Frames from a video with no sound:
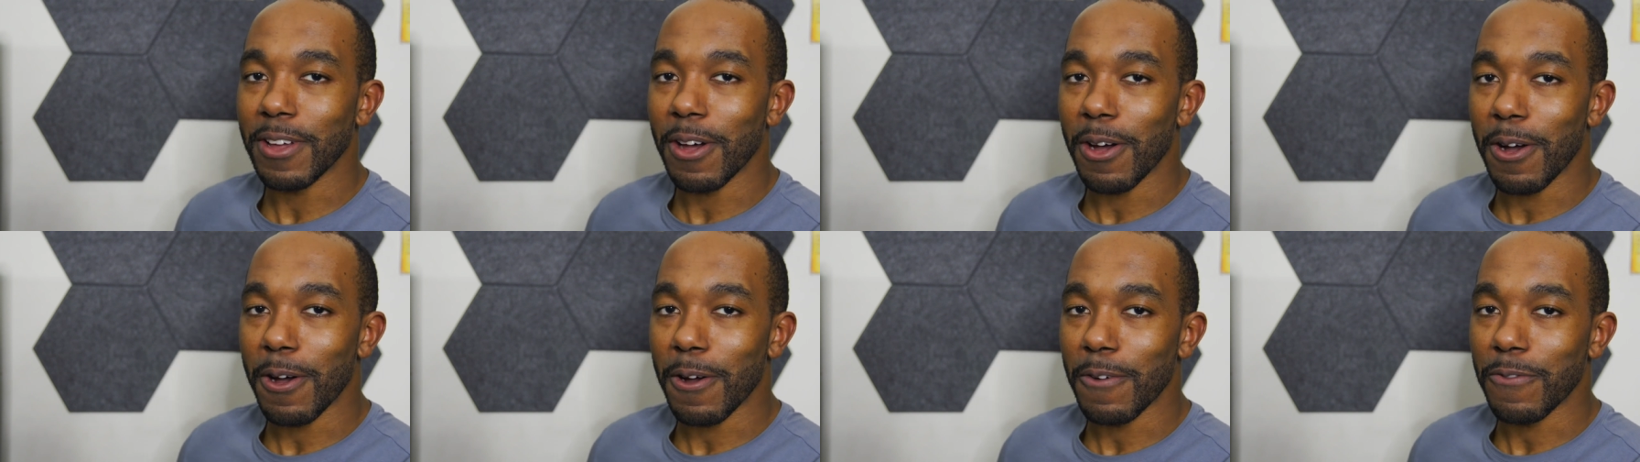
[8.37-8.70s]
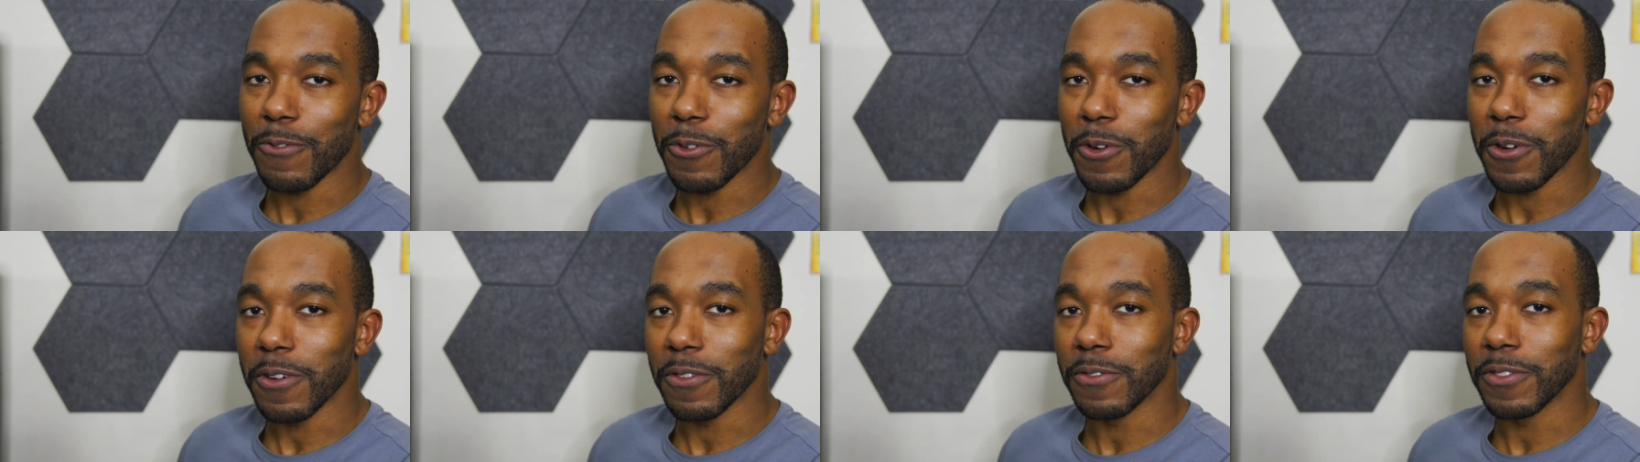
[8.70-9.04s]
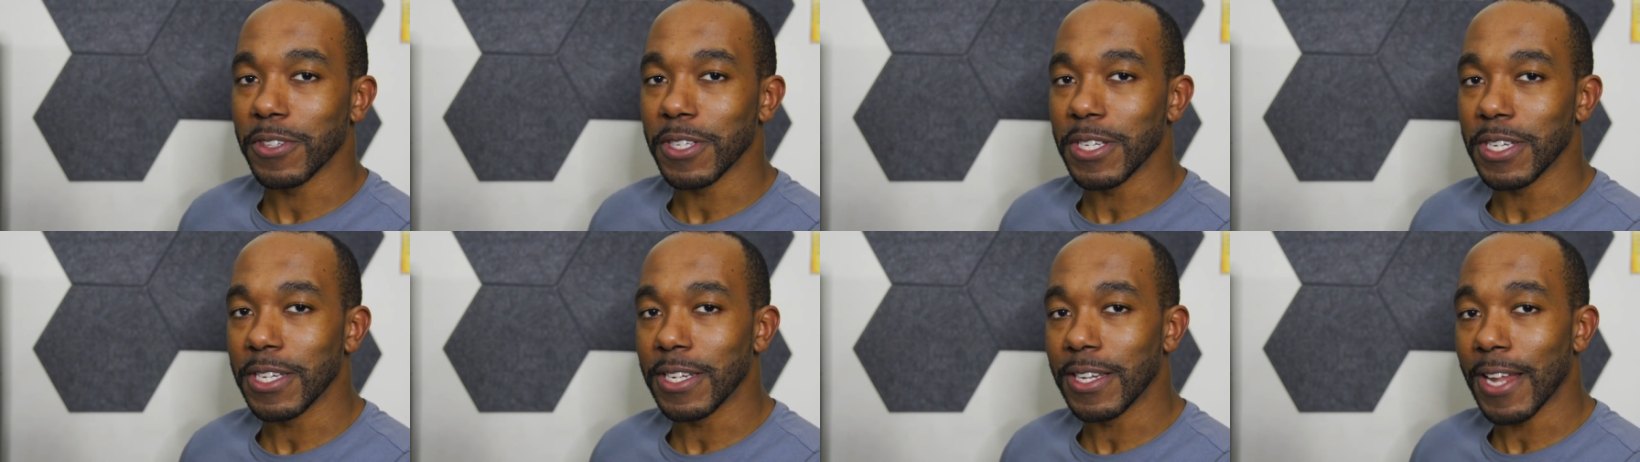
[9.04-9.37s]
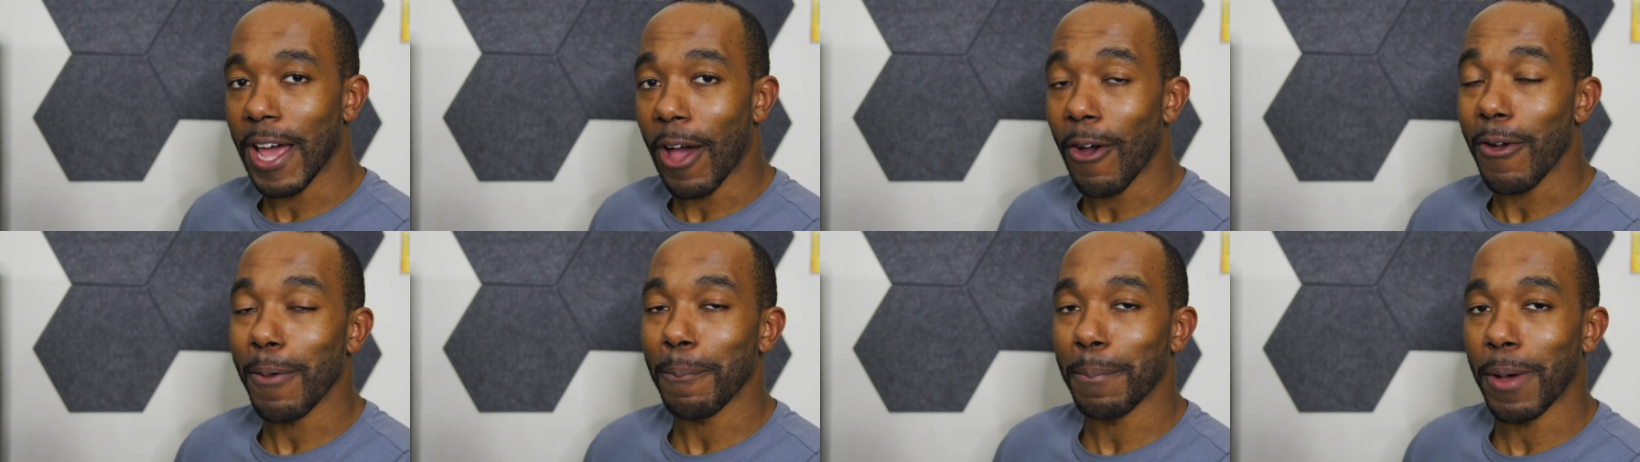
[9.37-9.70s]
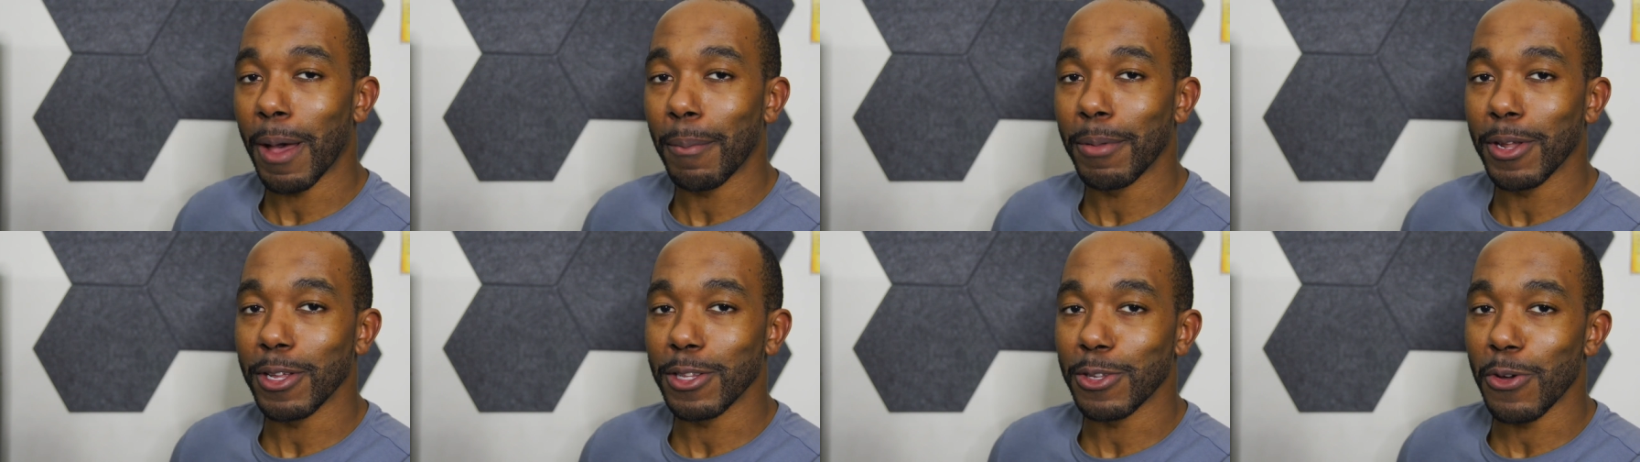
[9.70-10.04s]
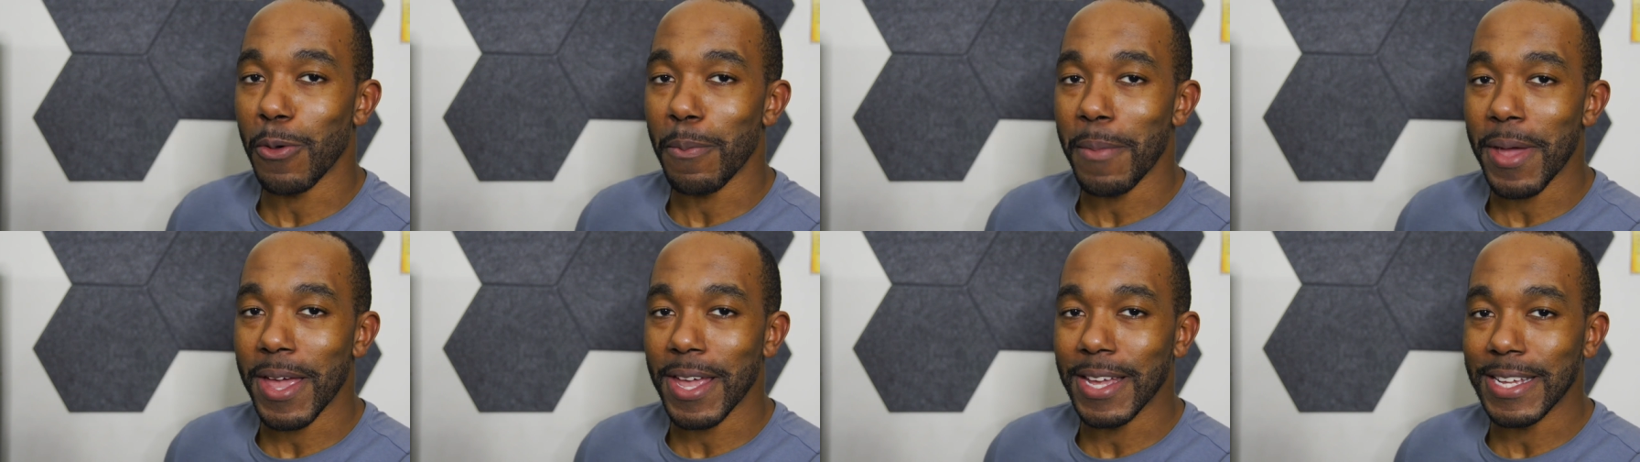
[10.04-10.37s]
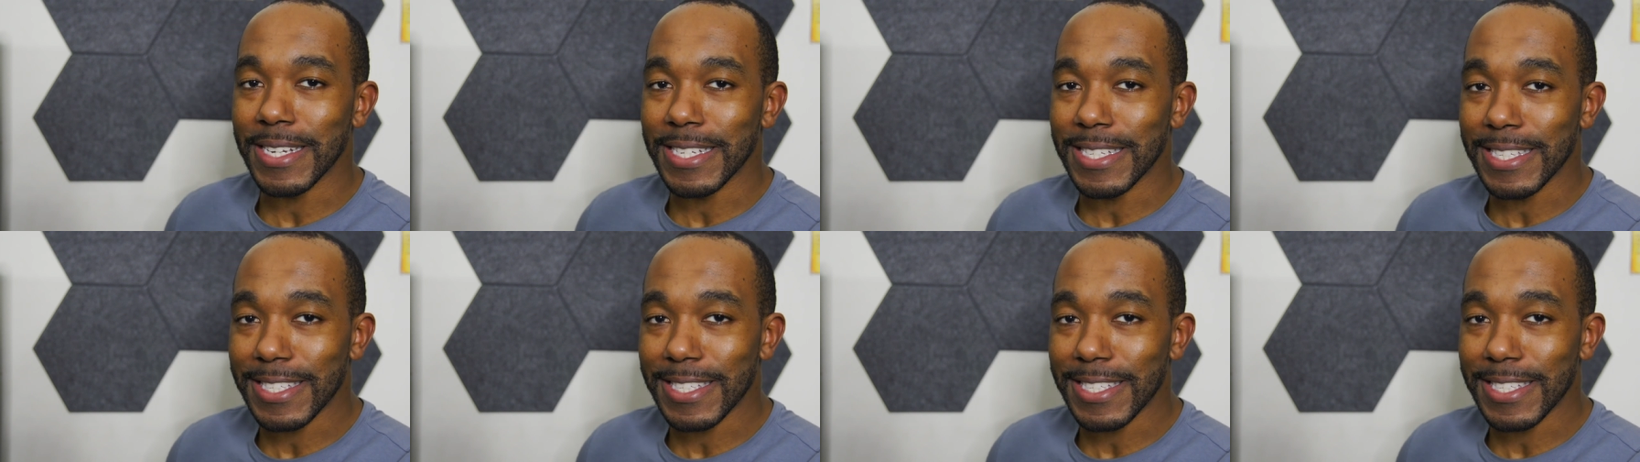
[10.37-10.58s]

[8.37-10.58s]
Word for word: off of the now in public domain